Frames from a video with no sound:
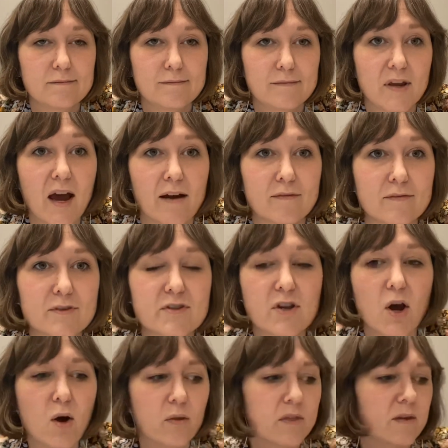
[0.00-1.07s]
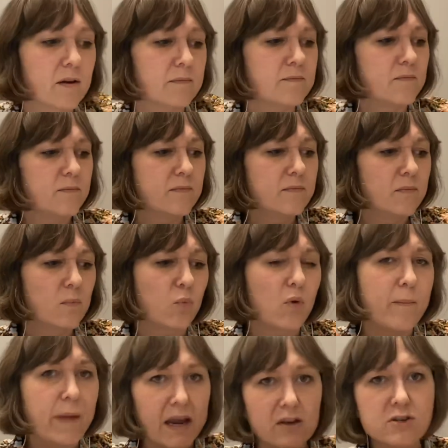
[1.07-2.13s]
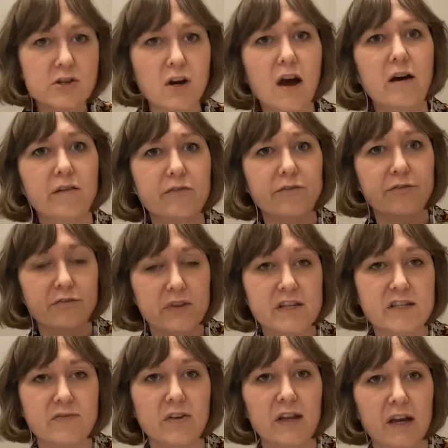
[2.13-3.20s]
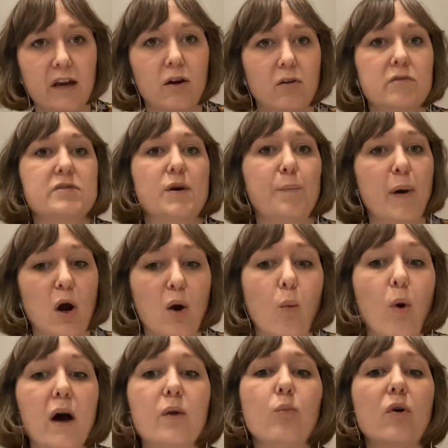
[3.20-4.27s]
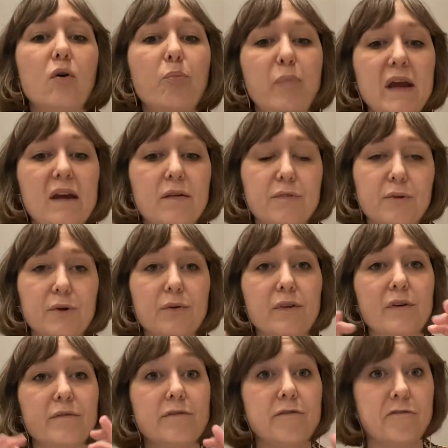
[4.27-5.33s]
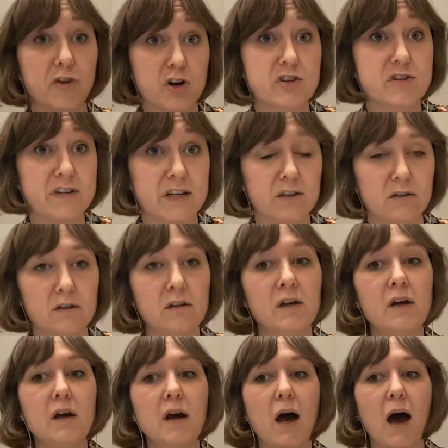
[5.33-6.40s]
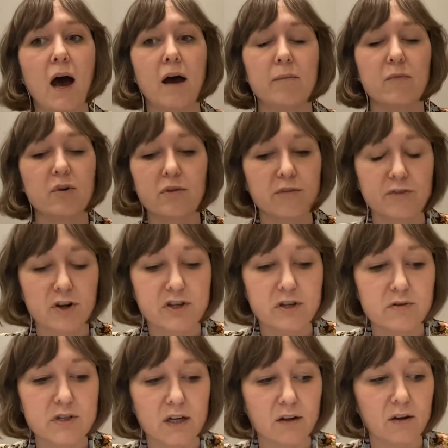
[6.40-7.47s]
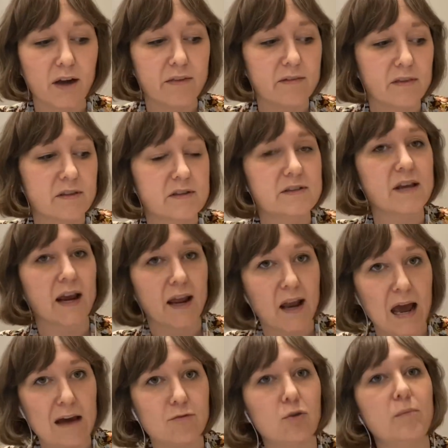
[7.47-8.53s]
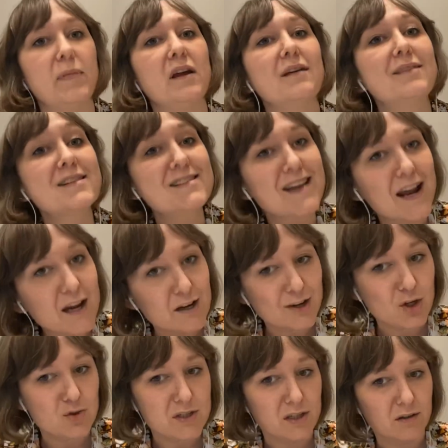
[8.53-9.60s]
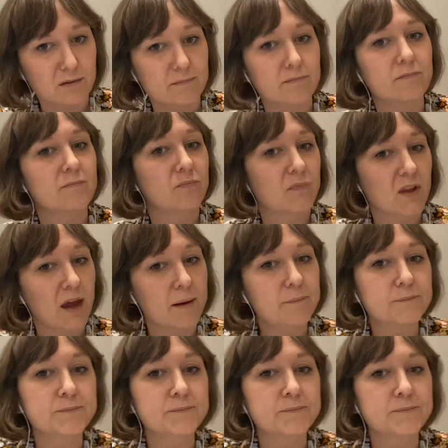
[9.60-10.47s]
yeah, so the remainder of this video, so part one, will be through the first deal, or the first New Deal, and then the second half will be the second New Deal, okay?